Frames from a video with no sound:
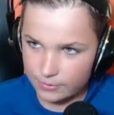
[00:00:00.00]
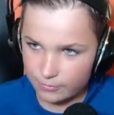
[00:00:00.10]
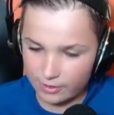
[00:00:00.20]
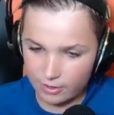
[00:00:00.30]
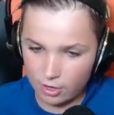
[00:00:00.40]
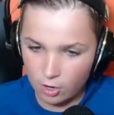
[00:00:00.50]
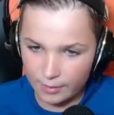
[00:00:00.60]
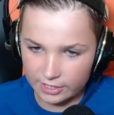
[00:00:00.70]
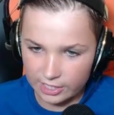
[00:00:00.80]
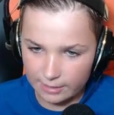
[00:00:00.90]
Oh
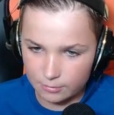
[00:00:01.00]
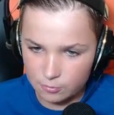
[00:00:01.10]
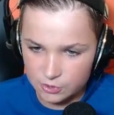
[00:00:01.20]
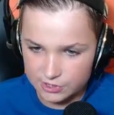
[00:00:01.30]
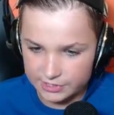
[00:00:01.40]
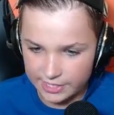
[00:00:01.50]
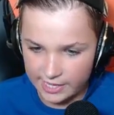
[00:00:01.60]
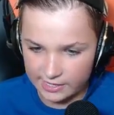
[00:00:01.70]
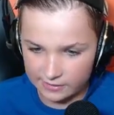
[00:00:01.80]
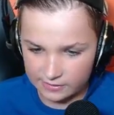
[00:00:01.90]
my god, I'm almost
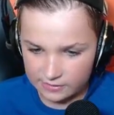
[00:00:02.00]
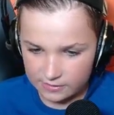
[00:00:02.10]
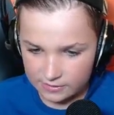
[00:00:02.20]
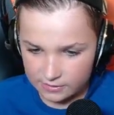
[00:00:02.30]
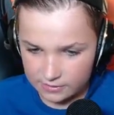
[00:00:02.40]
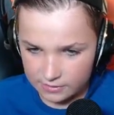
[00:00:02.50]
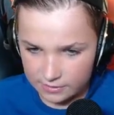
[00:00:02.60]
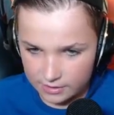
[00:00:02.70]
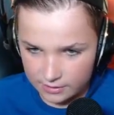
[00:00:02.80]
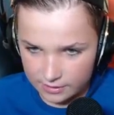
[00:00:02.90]
dead.
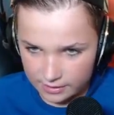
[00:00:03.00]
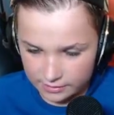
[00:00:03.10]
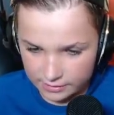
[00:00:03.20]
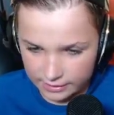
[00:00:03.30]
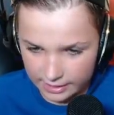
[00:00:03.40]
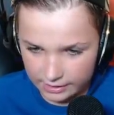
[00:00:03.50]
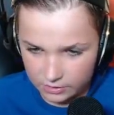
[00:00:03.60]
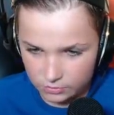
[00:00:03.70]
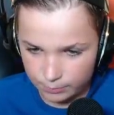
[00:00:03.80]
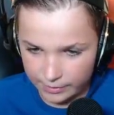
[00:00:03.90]
I can get
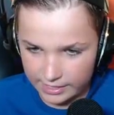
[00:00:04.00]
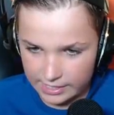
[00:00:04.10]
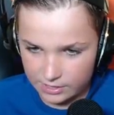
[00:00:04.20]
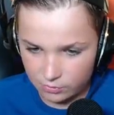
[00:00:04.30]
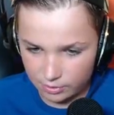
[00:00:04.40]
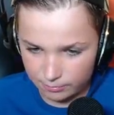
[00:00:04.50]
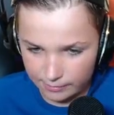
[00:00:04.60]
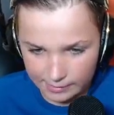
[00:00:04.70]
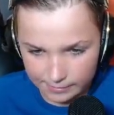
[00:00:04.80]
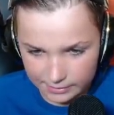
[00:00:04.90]
killed by anyone
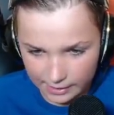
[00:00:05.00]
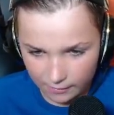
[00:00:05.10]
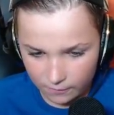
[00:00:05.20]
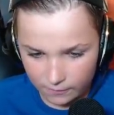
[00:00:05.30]
maybe now.